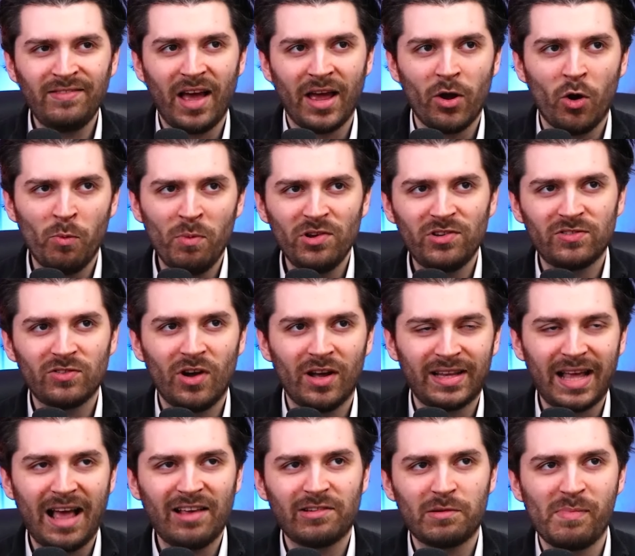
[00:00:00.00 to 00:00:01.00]
I almost start
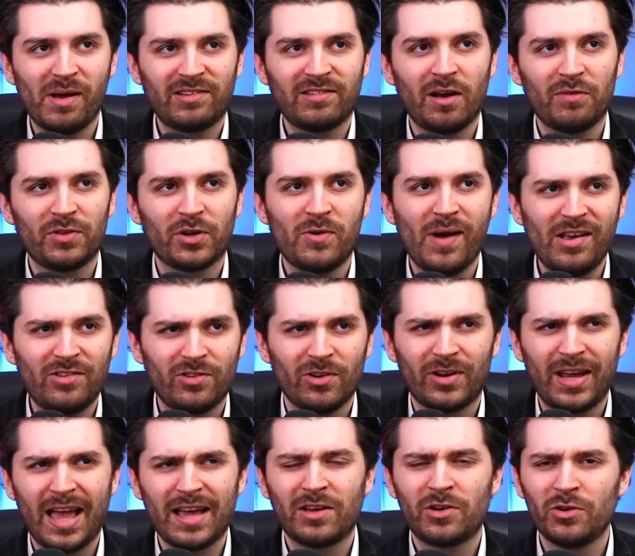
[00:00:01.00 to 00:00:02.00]
asking myself the question,
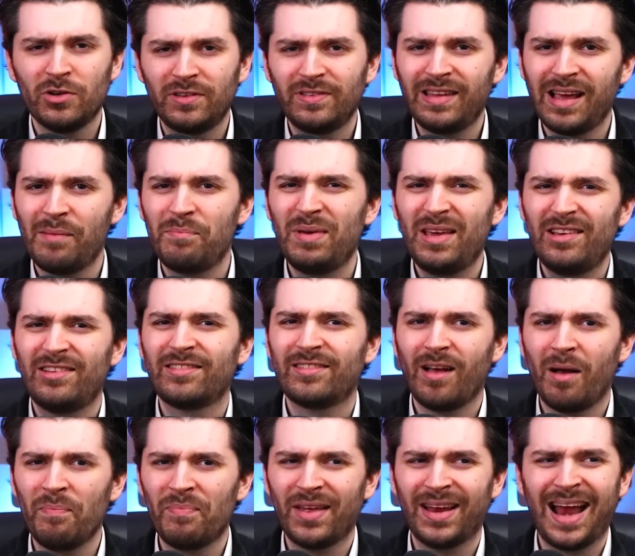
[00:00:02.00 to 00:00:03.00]
okay, could there be
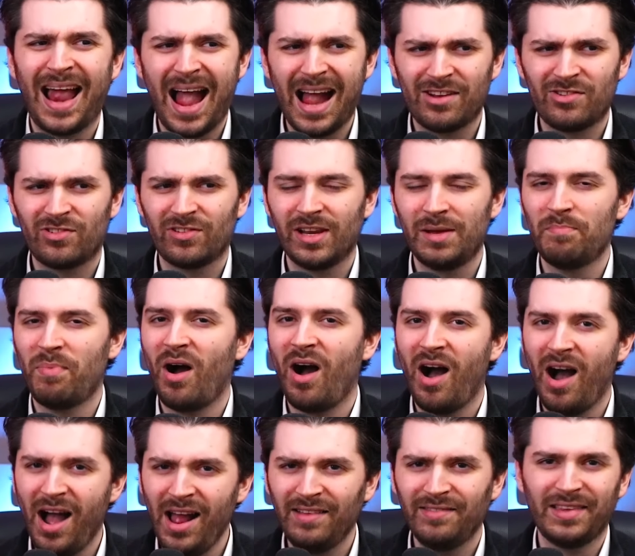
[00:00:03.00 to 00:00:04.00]
something actually
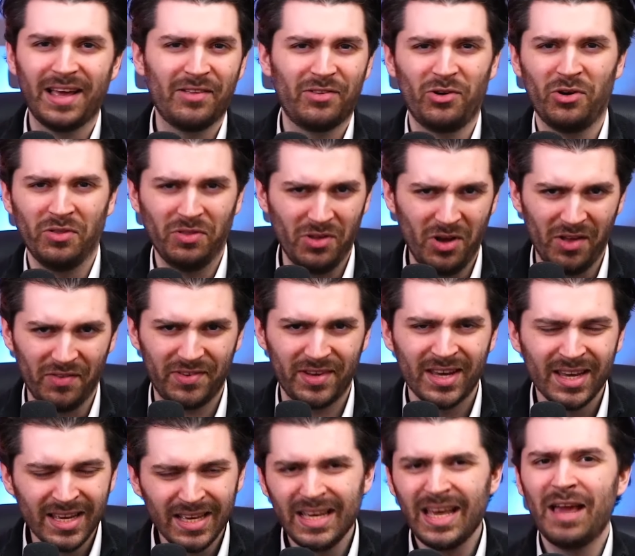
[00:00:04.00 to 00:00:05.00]
behind that or not,
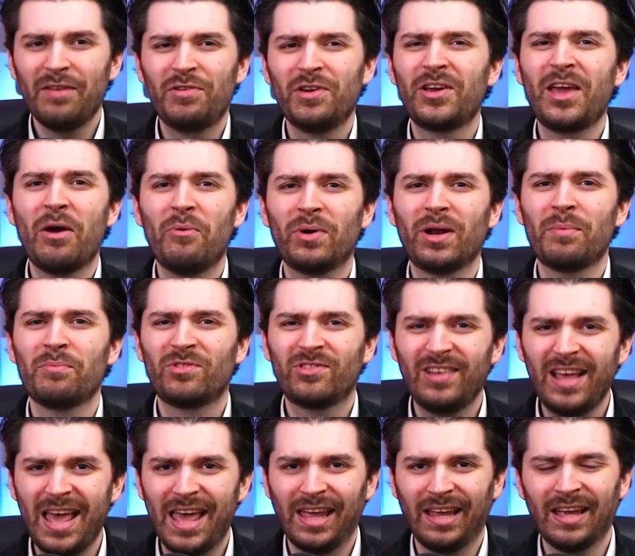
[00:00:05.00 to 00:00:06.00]
if you get what I'm
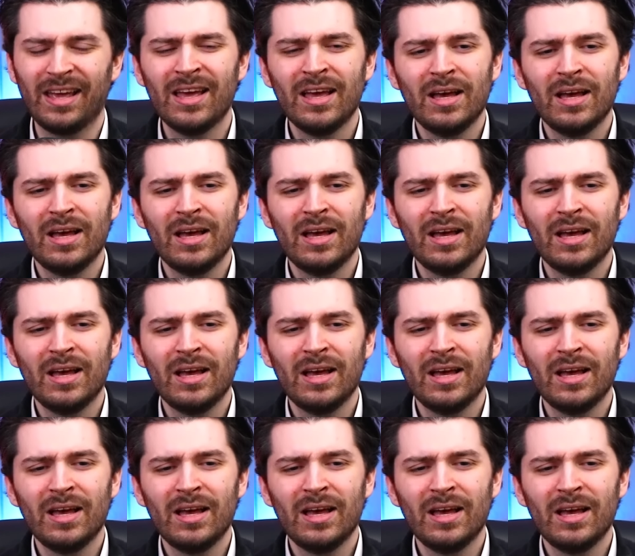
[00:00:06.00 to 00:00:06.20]
saying?